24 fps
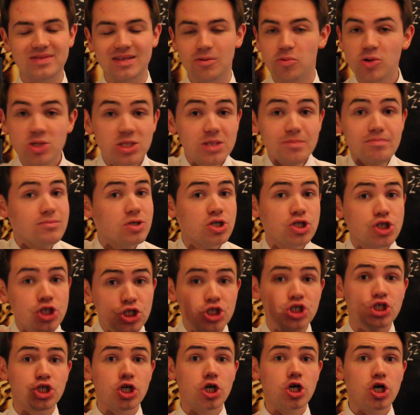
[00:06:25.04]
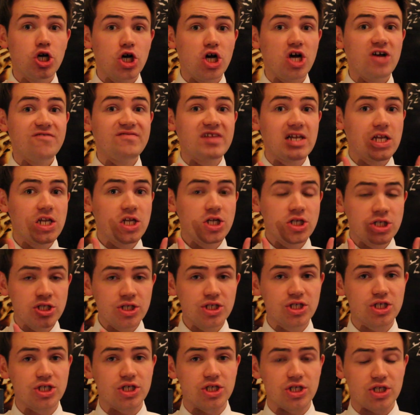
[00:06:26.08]
there wasn't much of
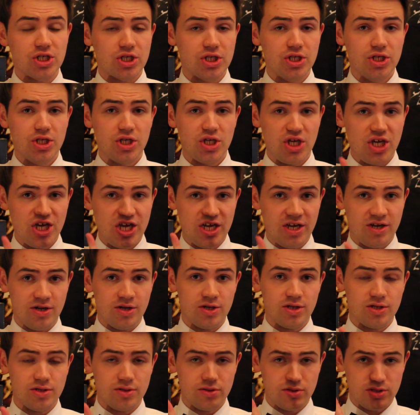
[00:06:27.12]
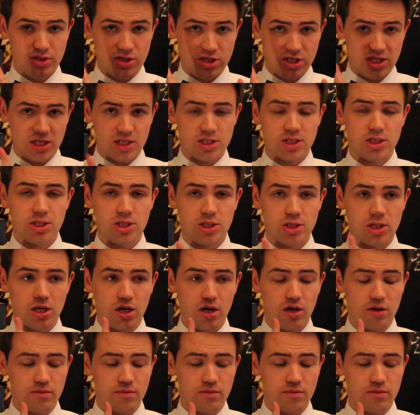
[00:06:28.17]
London in this